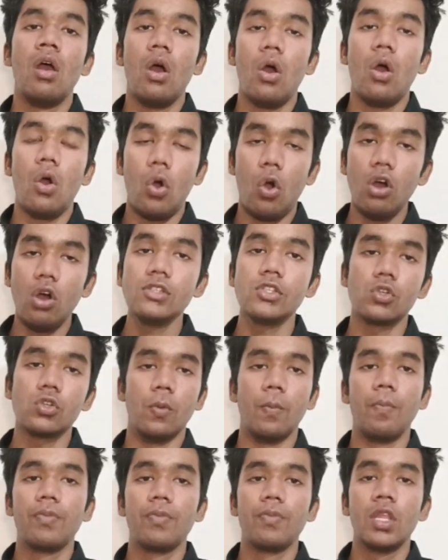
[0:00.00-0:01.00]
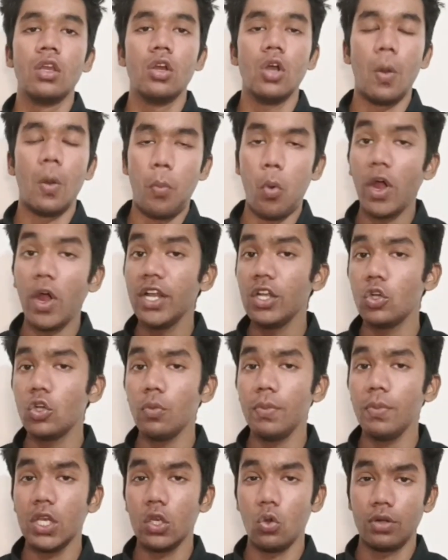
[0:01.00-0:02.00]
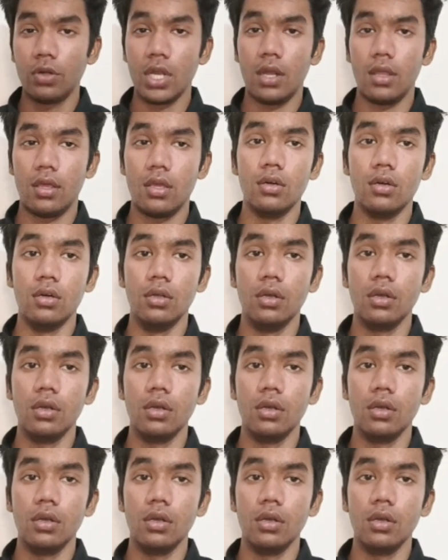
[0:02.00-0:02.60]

Also, a point to be noted here